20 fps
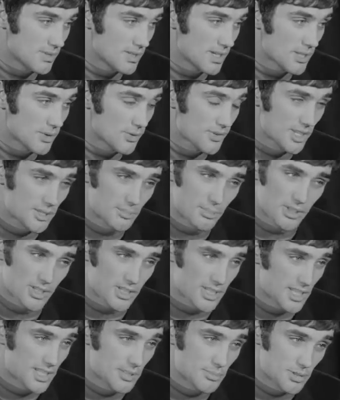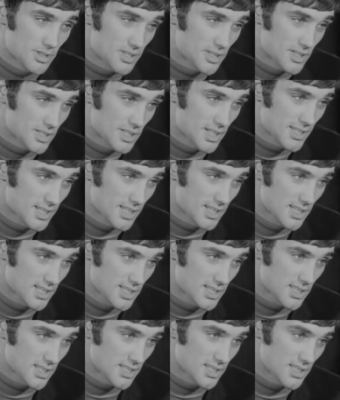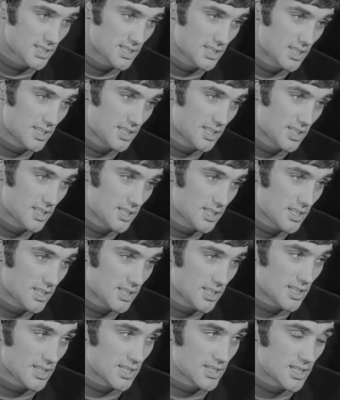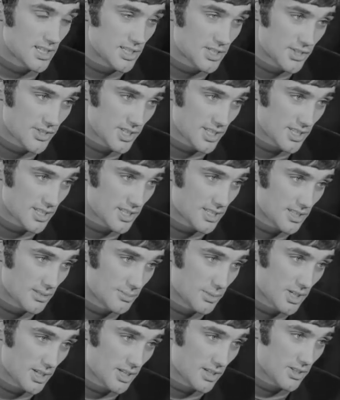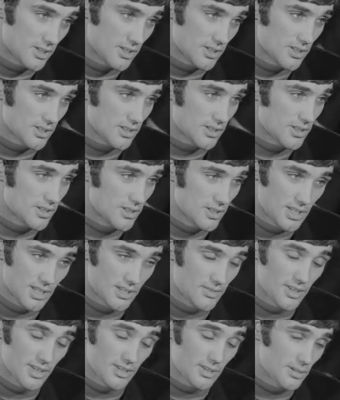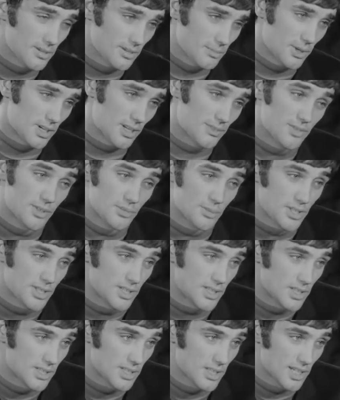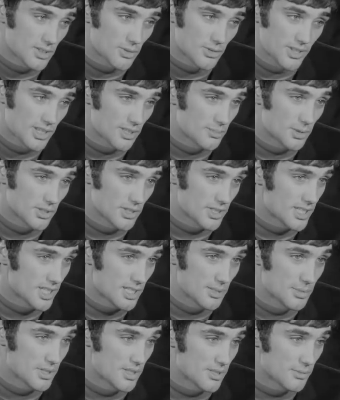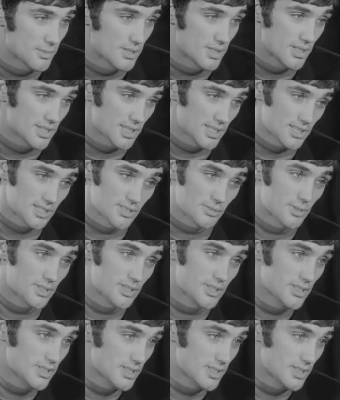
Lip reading: I don't think it bothers any players. I think this is exaggerated among everyone. I don't think it bothers anybody what he thinks he's worth.